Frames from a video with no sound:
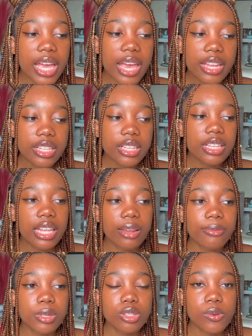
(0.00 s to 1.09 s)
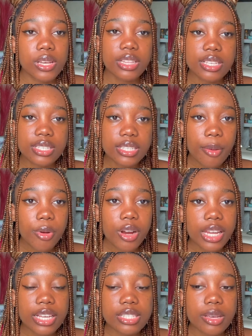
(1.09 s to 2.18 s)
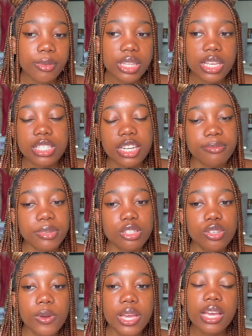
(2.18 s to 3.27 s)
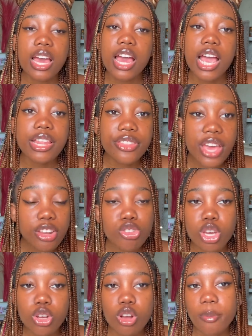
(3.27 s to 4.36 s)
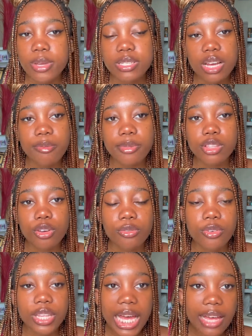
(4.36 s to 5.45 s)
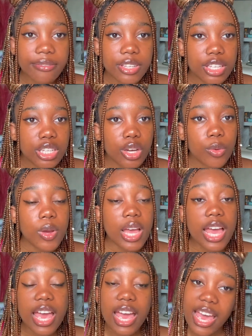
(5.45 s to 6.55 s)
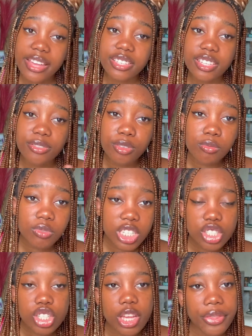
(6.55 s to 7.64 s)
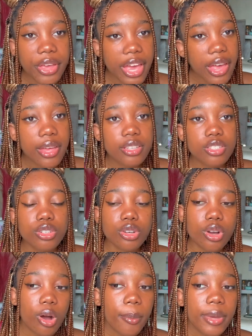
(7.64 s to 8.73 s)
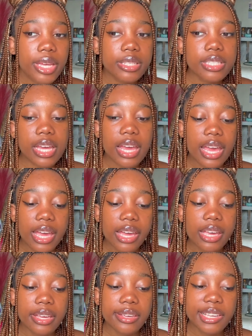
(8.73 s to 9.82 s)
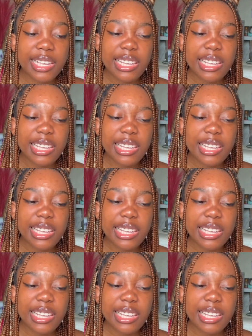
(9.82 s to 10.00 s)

anything that I've been doing this summer, like summer things that I've been doing, then you can comment down below for that video. And if you reach the end, comment any